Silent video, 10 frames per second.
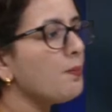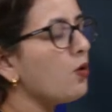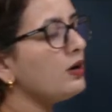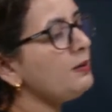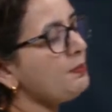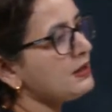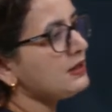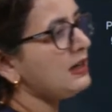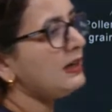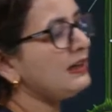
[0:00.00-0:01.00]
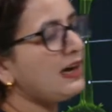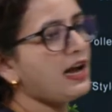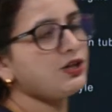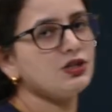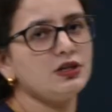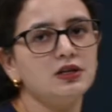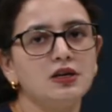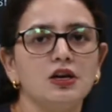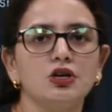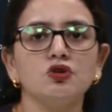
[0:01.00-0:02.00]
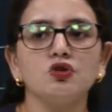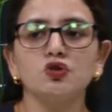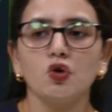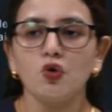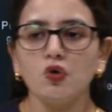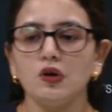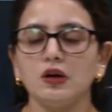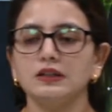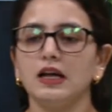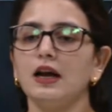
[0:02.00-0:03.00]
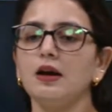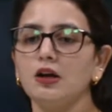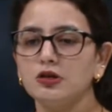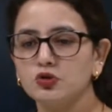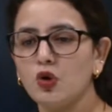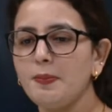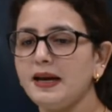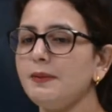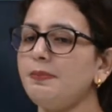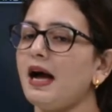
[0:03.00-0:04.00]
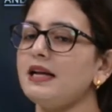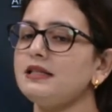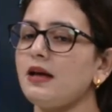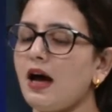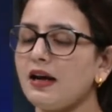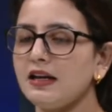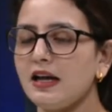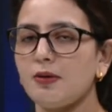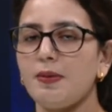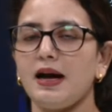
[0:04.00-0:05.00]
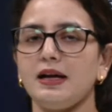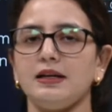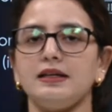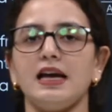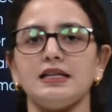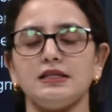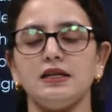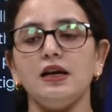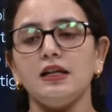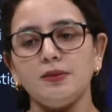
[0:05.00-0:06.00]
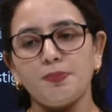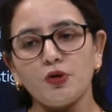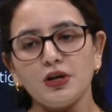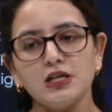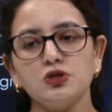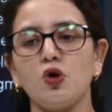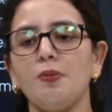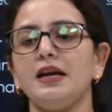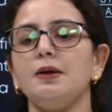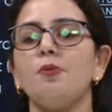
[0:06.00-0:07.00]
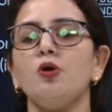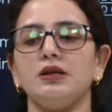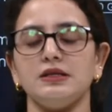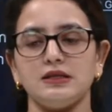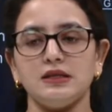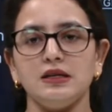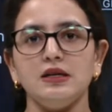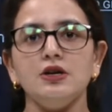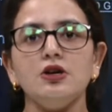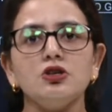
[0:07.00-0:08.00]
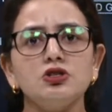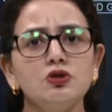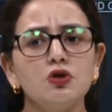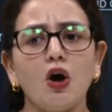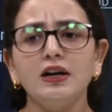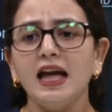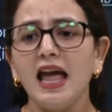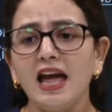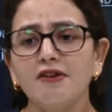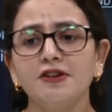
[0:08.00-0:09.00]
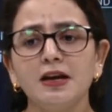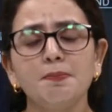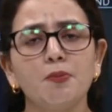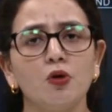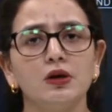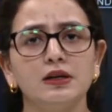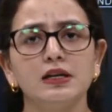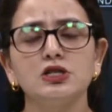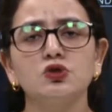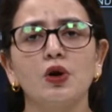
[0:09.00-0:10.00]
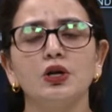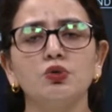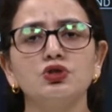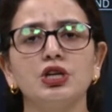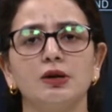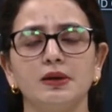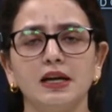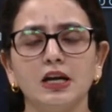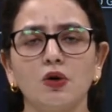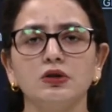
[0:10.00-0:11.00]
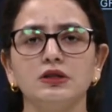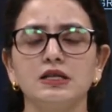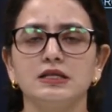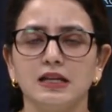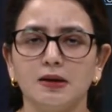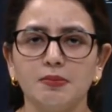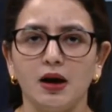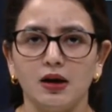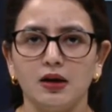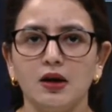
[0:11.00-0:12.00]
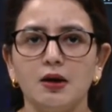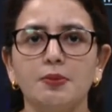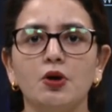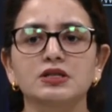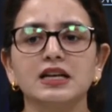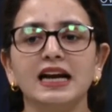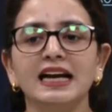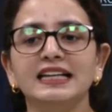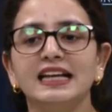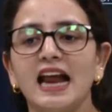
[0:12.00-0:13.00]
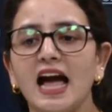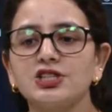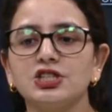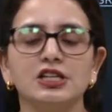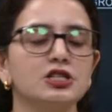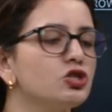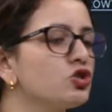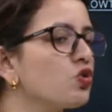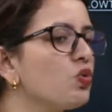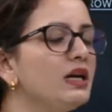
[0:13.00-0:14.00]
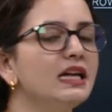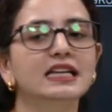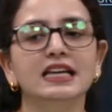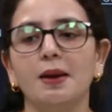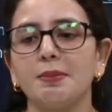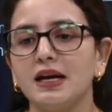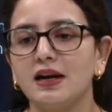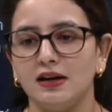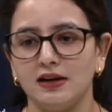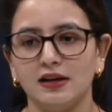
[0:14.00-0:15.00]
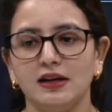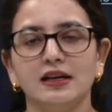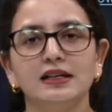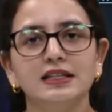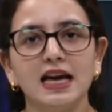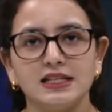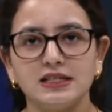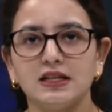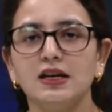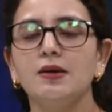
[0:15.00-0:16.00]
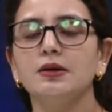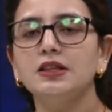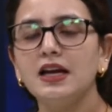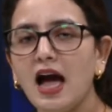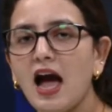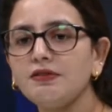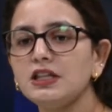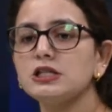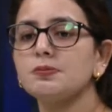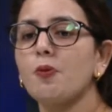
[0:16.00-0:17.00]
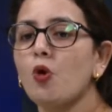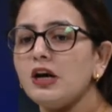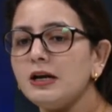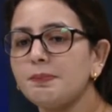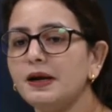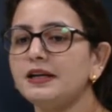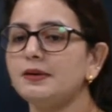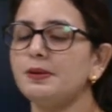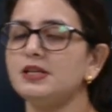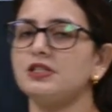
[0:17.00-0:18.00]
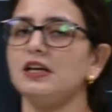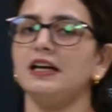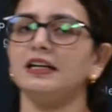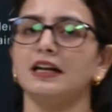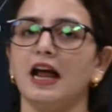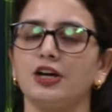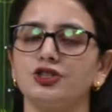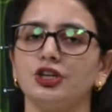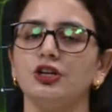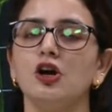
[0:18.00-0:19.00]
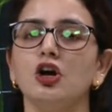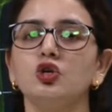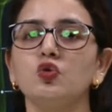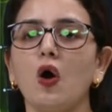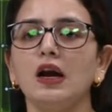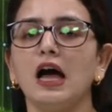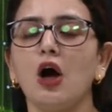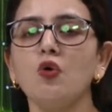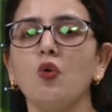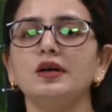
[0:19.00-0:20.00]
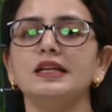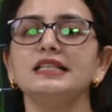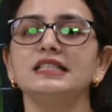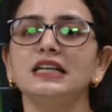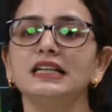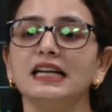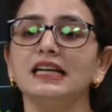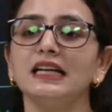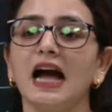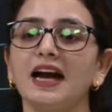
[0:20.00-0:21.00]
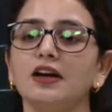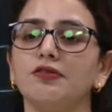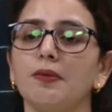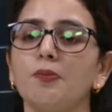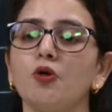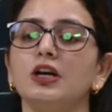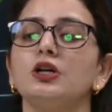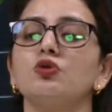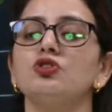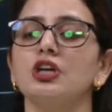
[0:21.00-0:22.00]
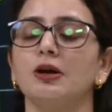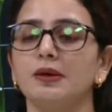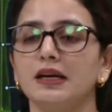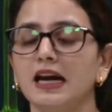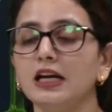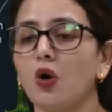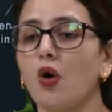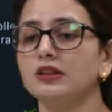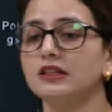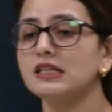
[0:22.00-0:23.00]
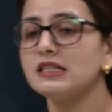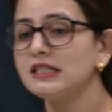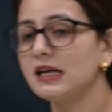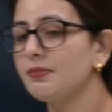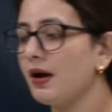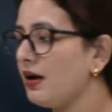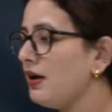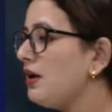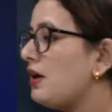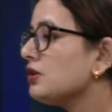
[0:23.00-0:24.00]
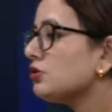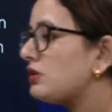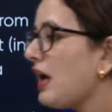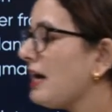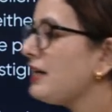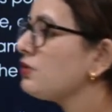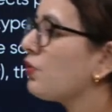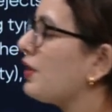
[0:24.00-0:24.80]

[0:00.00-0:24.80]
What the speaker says: pollen pistil interaction? You know, there are so many plants are nearby. Yes, they produce so many pollens. So not every pollen is going to germinate on the stigma, because that interaction is truly chemical. Yes, they have this pollen pistil interaction to allow only certain kind of a pollen to germinate on the stigma. So that is